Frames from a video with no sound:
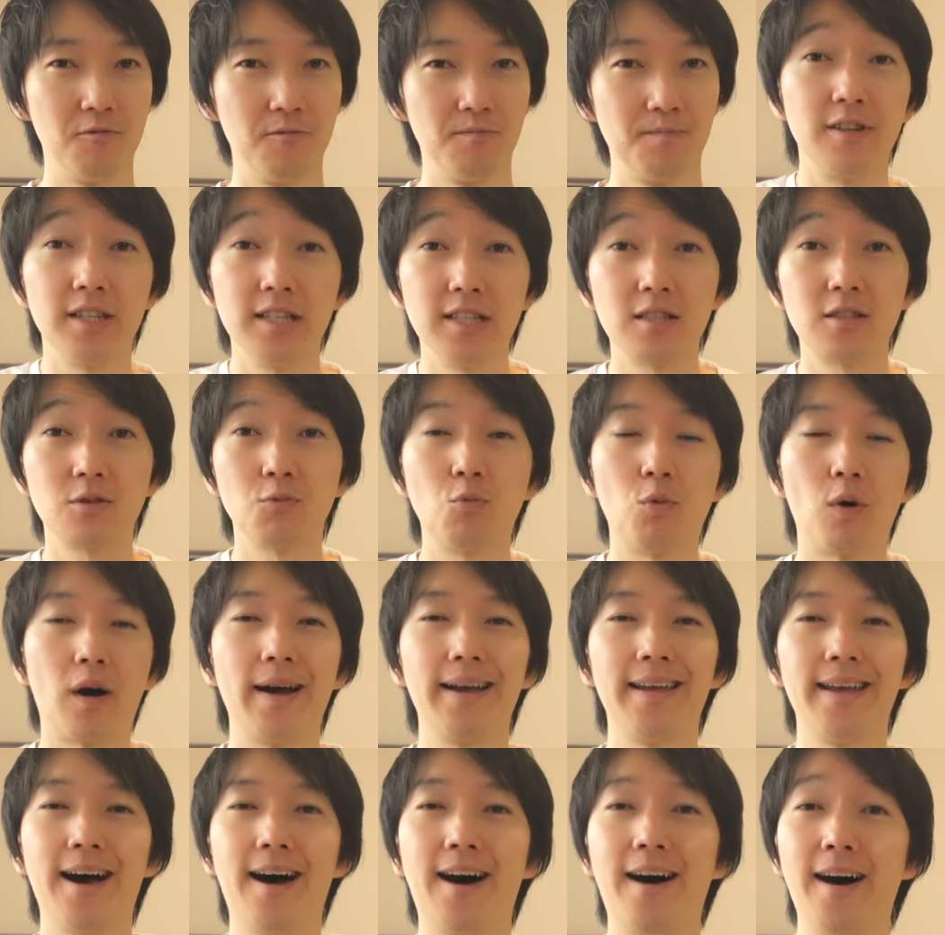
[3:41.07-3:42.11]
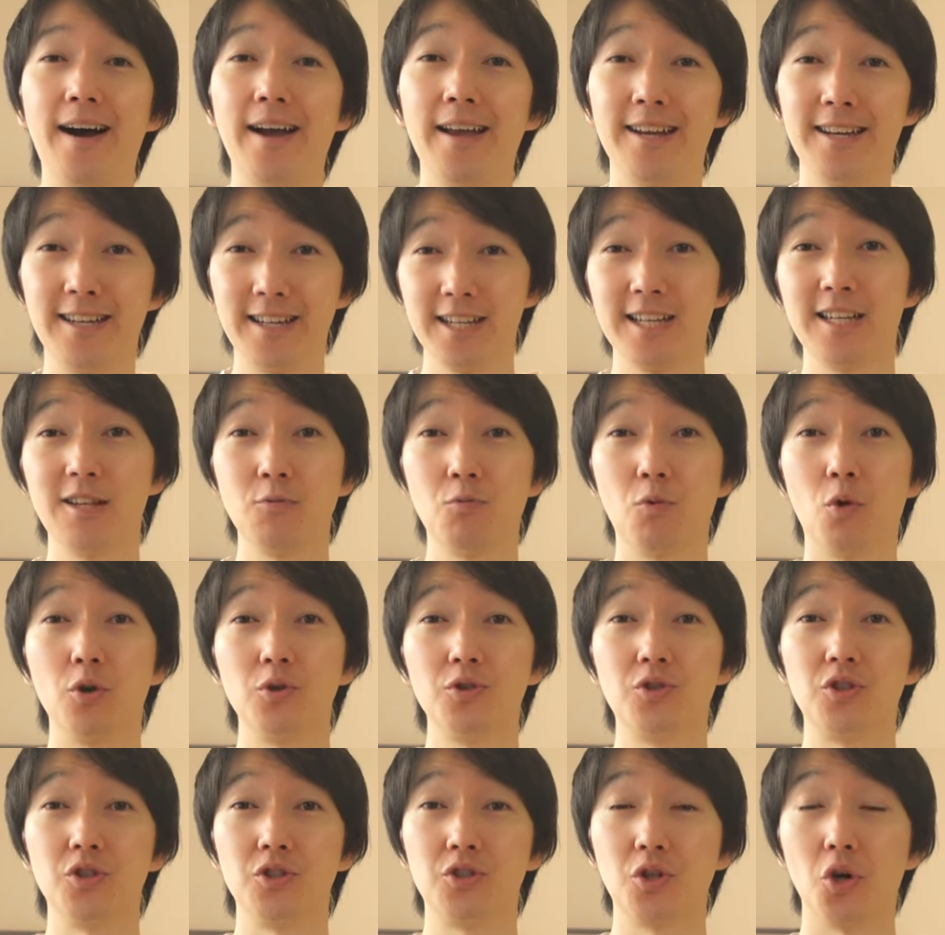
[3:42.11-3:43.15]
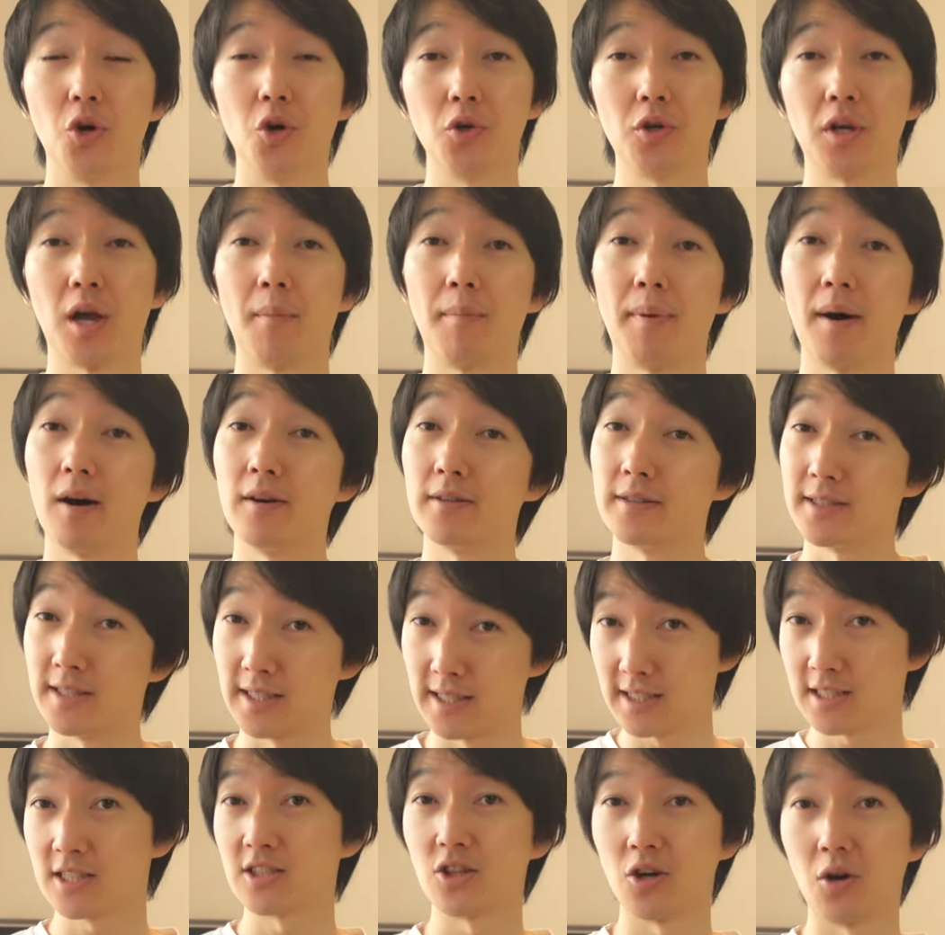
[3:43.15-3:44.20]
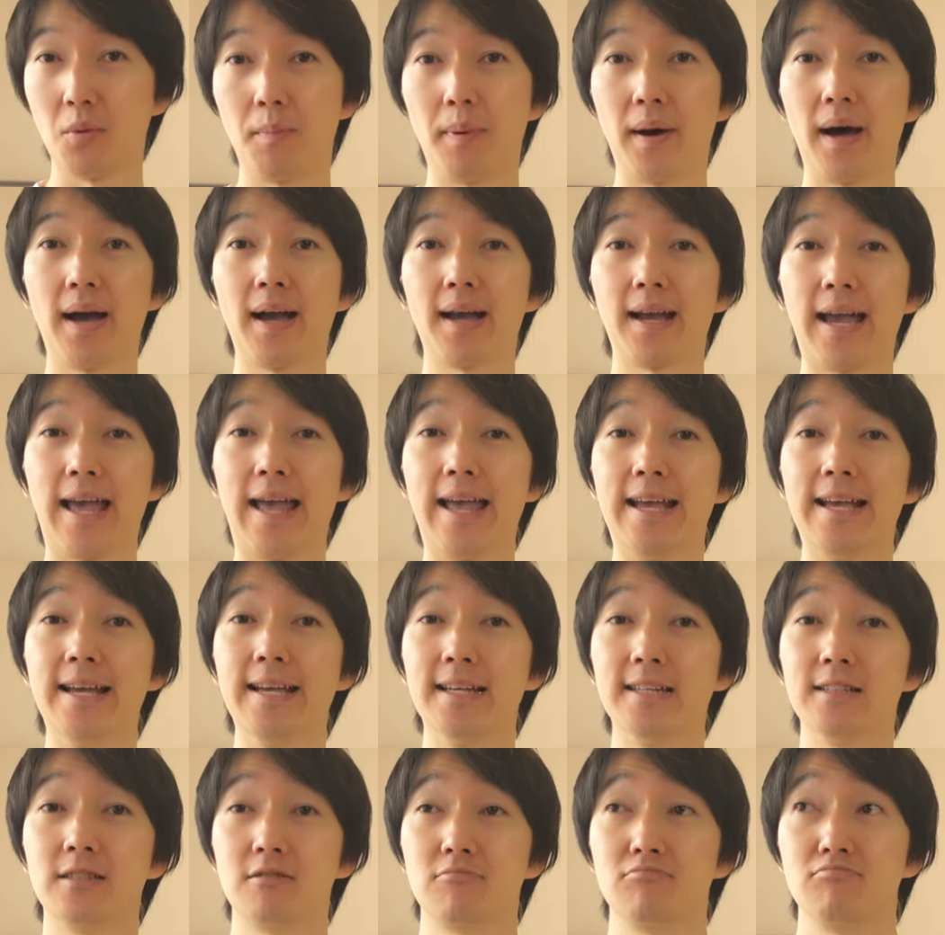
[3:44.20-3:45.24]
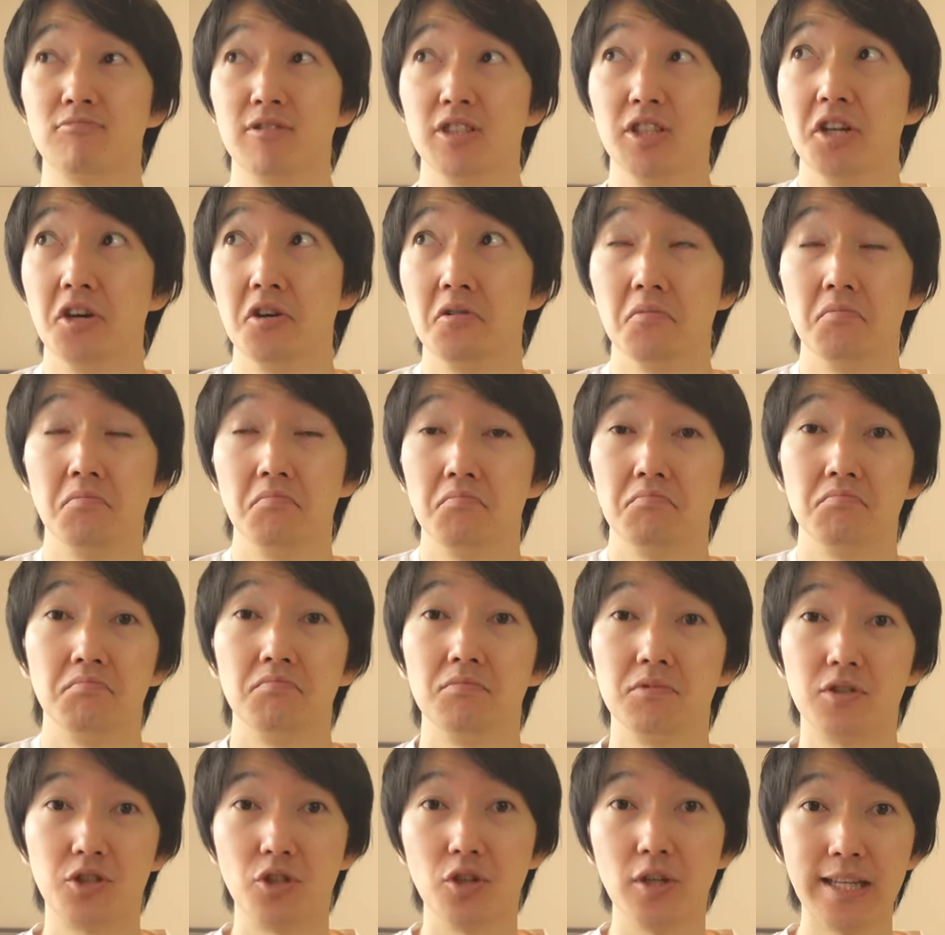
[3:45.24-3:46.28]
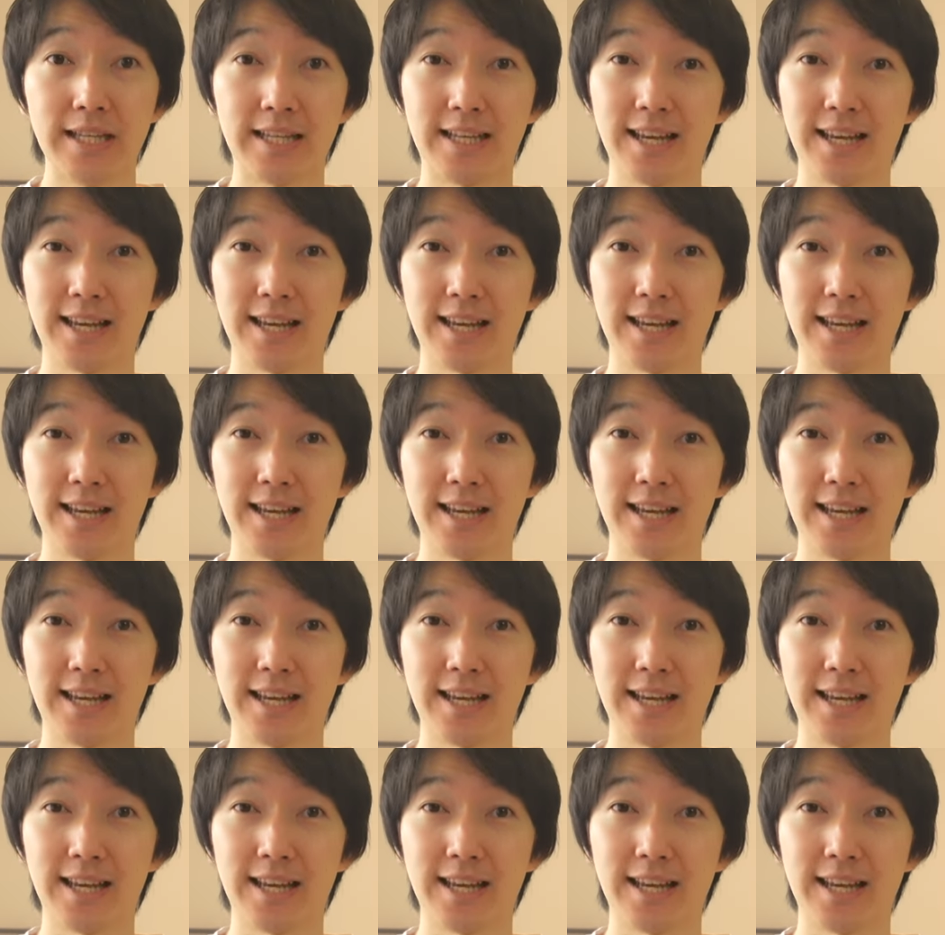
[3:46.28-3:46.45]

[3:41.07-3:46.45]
Reason why I really want to talk about this topic is, you know, Shuri